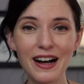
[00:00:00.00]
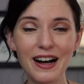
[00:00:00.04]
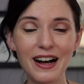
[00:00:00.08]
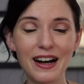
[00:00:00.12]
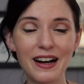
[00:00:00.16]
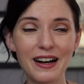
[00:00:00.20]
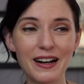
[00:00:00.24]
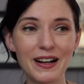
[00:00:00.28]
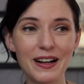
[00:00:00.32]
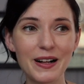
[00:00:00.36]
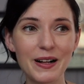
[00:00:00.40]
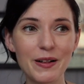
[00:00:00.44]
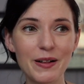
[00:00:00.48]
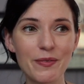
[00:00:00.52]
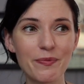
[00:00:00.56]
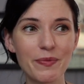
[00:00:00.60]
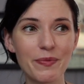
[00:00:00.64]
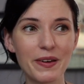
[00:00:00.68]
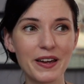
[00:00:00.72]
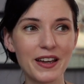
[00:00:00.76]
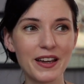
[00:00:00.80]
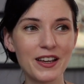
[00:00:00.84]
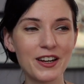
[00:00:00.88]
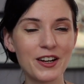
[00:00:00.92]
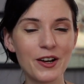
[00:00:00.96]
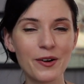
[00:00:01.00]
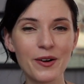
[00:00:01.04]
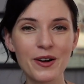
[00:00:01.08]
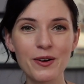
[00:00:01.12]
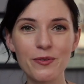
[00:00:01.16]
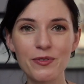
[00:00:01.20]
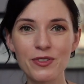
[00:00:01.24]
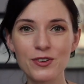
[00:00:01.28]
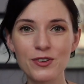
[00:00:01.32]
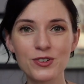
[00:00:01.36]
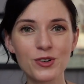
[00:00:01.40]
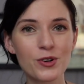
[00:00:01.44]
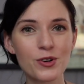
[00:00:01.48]
but you know
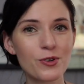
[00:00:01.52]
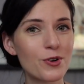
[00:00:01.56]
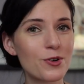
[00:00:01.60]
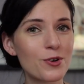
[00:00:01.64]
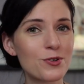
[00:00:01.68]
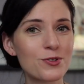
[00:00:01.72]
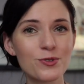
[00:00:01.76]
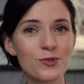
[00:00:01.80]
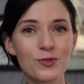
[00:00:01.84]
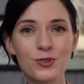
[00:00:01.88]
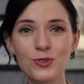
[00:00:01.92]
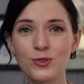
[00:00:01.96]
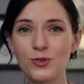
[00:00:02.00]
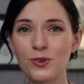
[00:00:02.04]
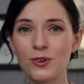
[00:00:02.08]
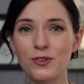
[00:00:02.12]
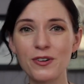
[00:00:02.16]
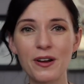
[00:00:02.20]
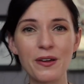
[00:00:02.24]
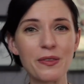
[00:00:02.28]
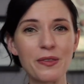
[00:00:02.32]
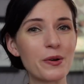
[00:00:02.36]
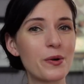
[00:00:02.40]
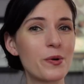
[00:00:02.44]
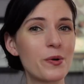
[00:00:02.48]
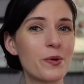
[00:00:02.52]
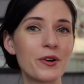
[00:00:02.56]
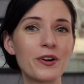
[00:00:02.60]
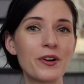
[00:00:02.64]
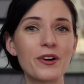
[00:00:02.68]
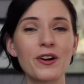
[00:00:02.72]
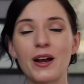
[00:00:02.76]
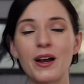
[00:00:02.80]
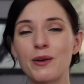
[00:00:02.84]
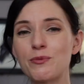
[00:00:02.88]
what, there's a grocery store around the corner.